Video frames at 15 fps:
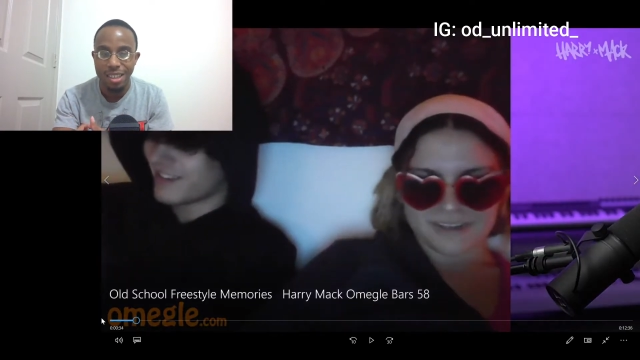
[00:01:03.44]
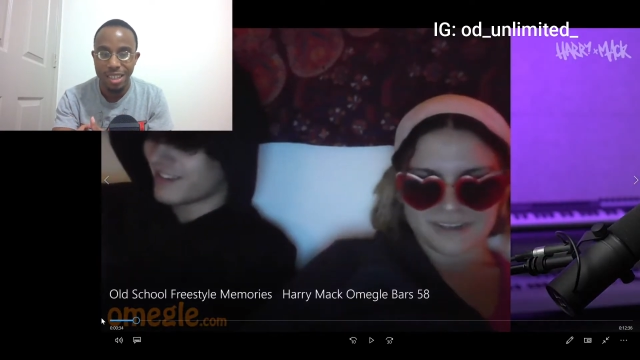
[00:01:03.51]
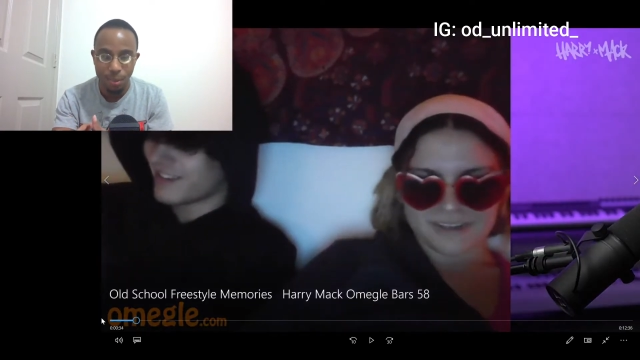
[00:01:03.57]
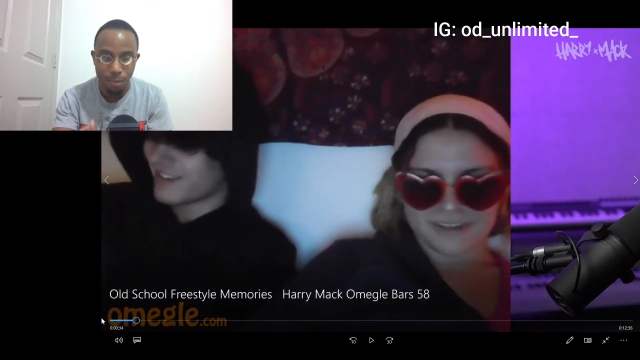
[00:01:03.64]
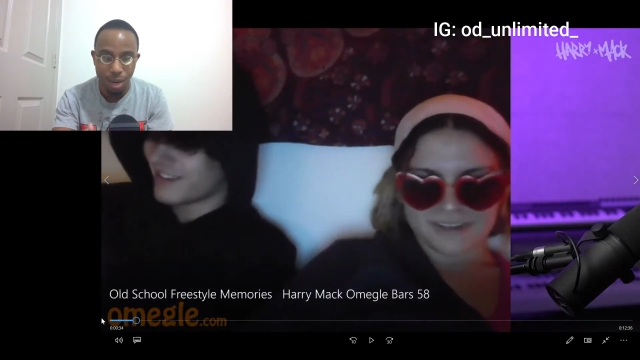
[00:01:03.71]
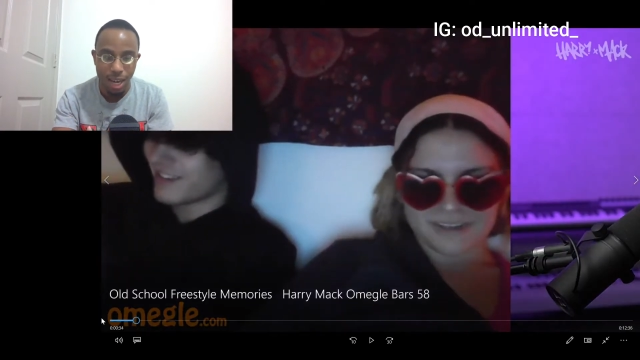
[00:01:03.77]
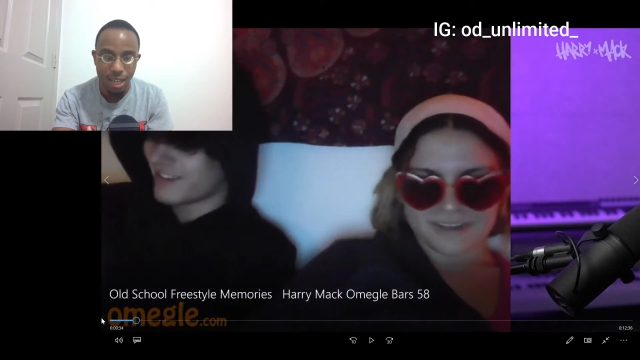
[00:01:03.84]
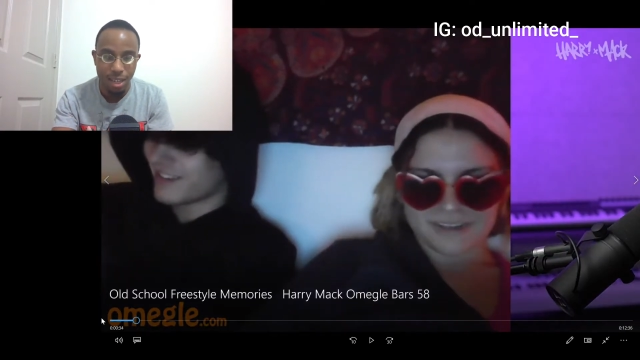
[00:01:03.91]

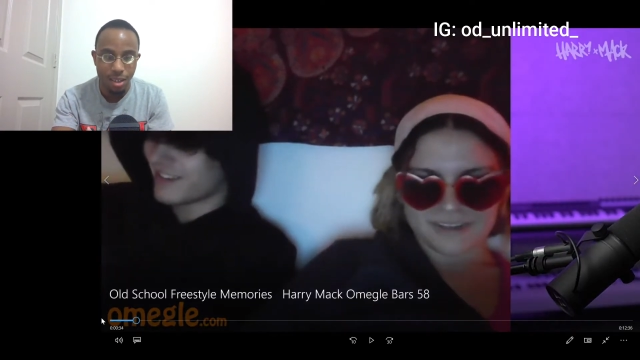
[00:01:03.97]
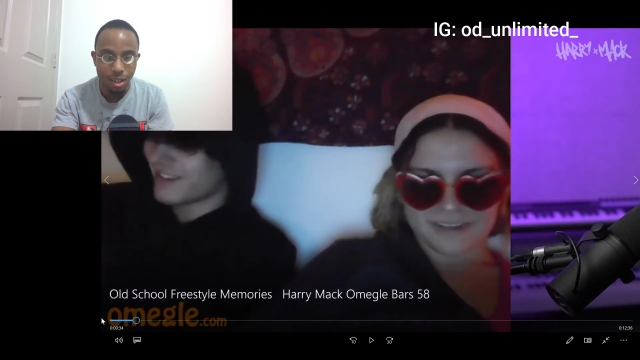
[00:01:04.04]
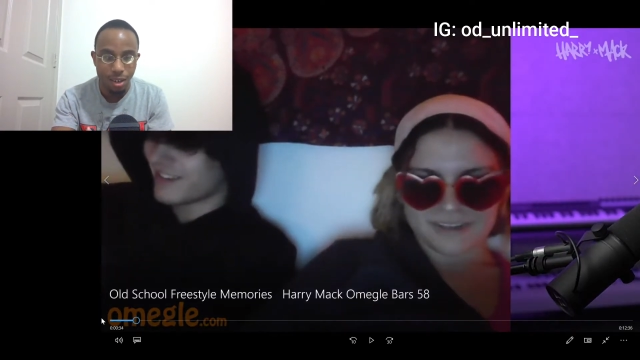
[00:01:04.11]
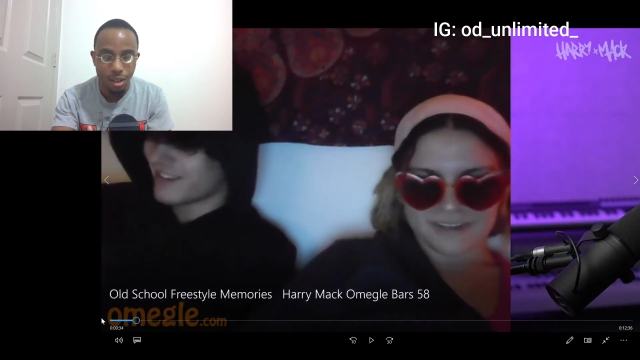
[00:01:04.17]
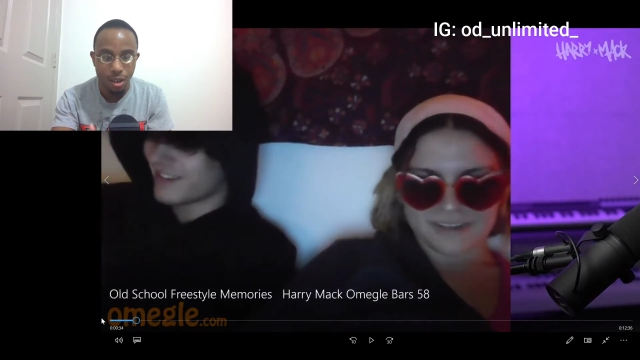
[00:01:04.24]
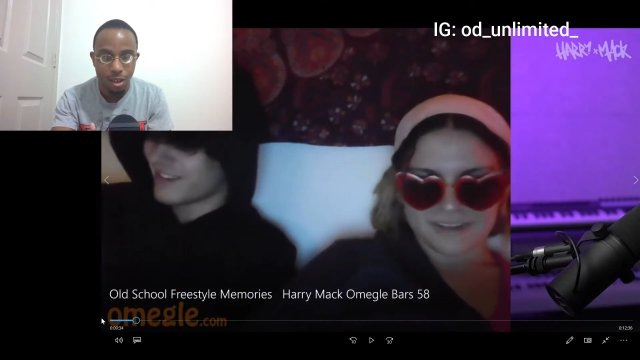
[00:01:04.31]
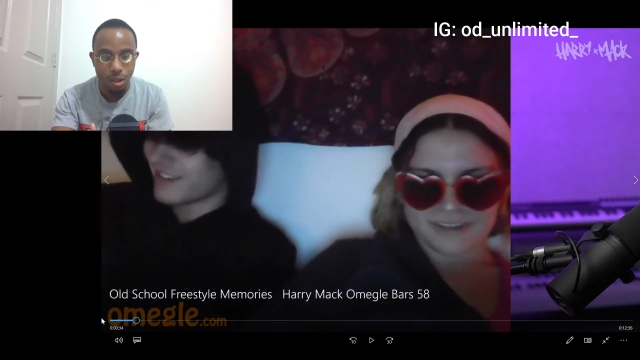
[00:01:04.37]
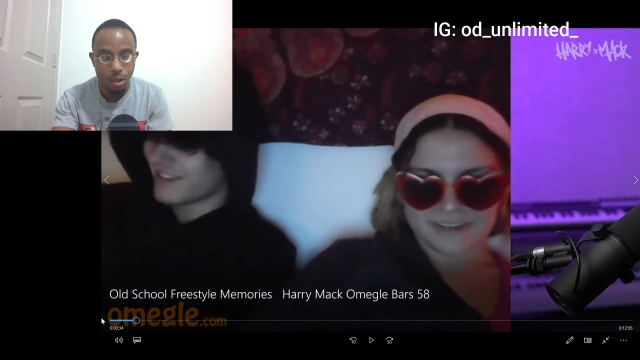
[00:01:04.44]
Speaker 1: mic
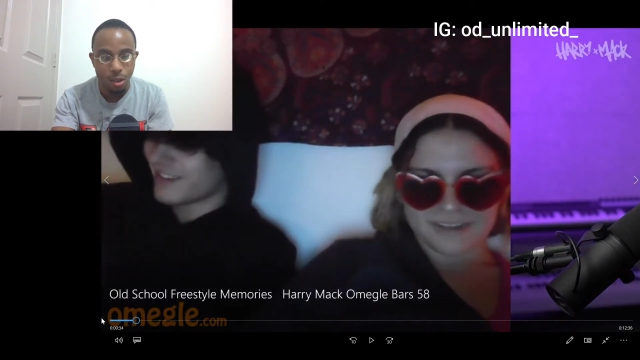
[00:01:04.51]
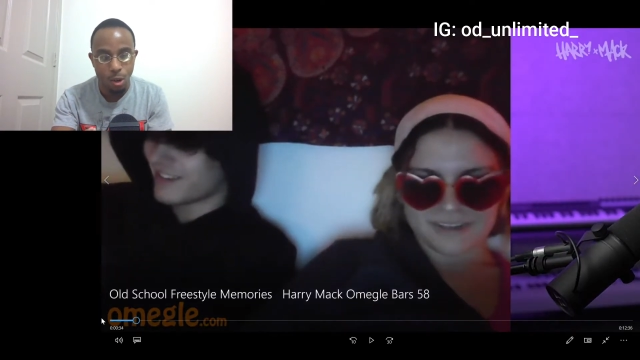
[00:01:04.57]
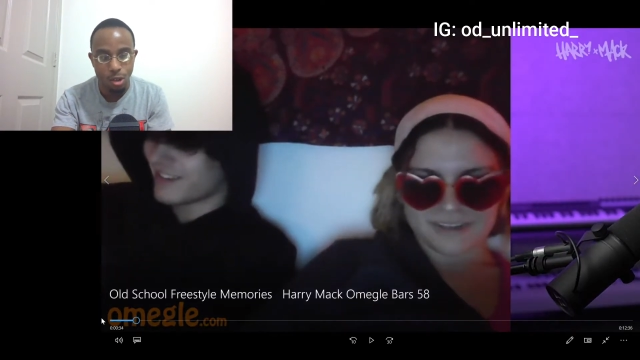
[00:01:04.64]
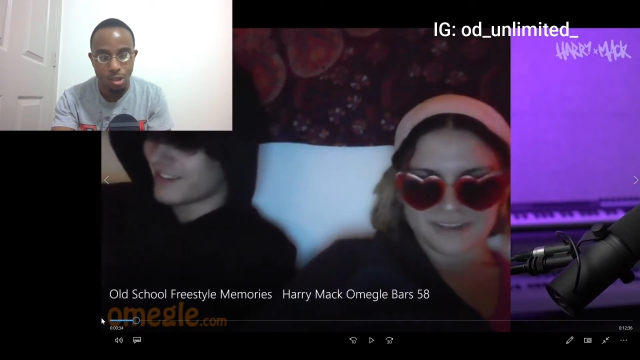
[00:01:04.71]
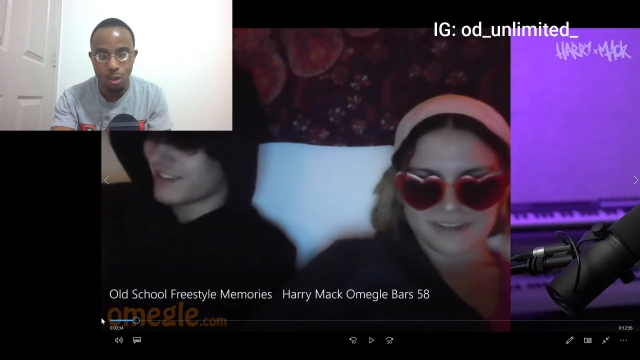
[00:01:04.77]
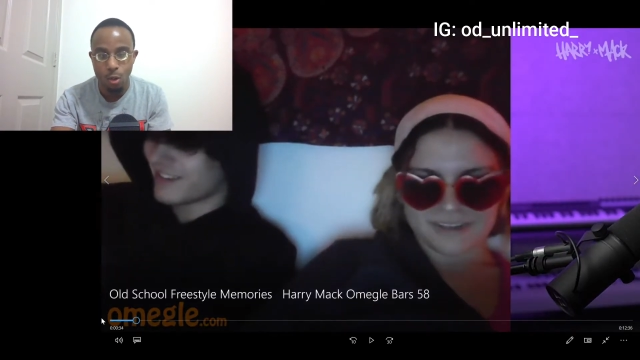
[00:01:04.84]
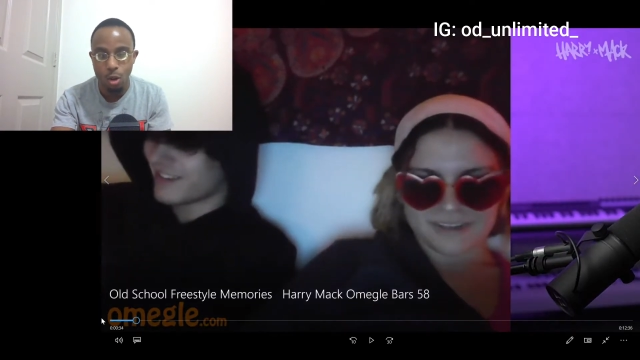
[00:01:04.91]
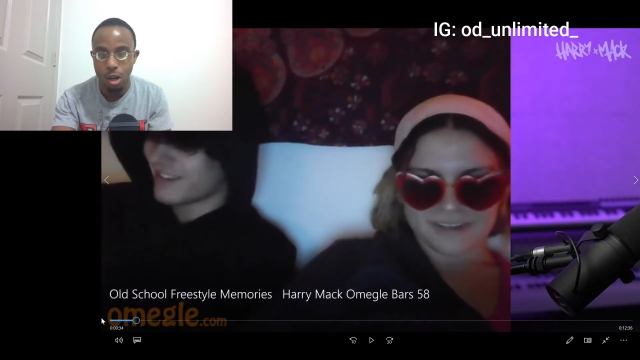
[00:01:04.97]
or
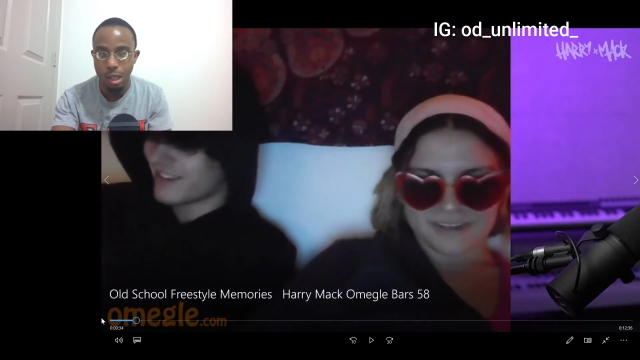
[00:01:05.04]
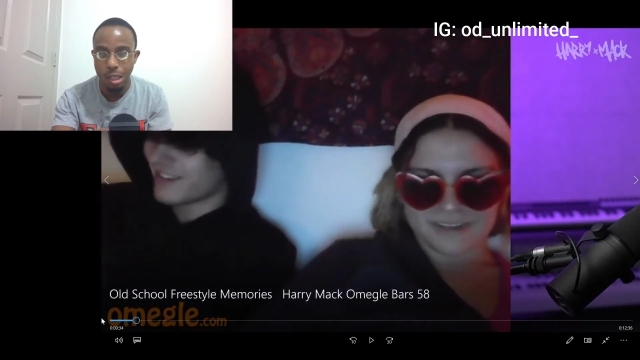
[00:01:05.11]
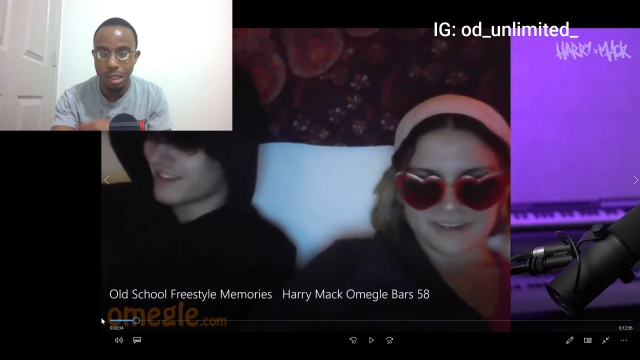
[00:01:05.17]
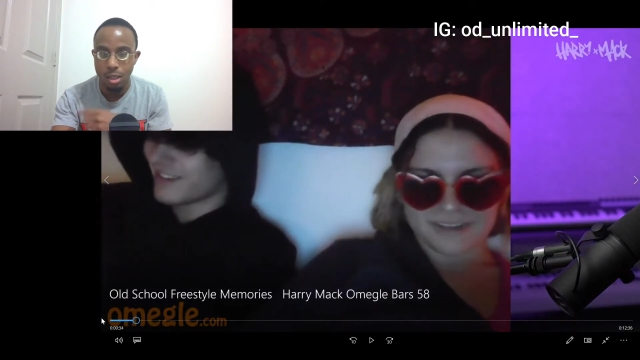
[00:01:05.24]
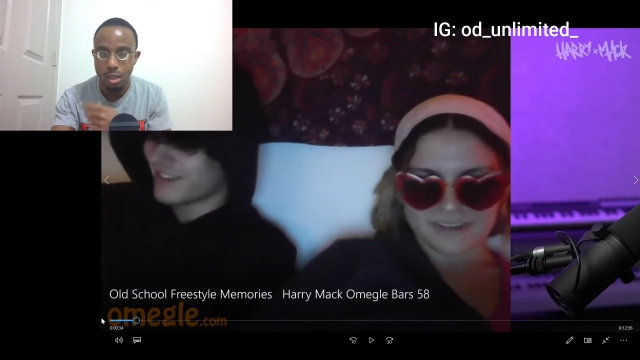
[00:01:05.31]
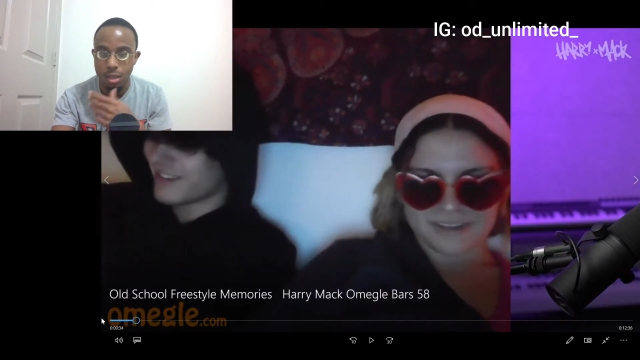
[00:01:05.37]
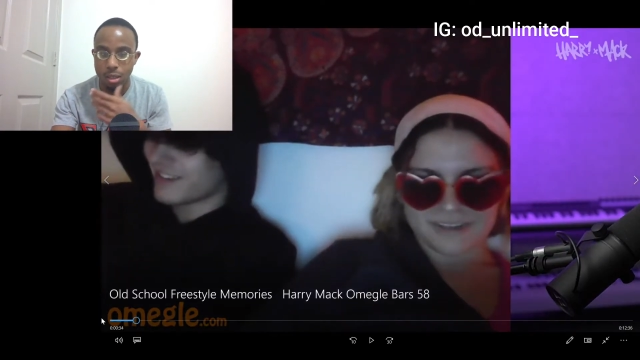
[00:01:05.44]
the quality.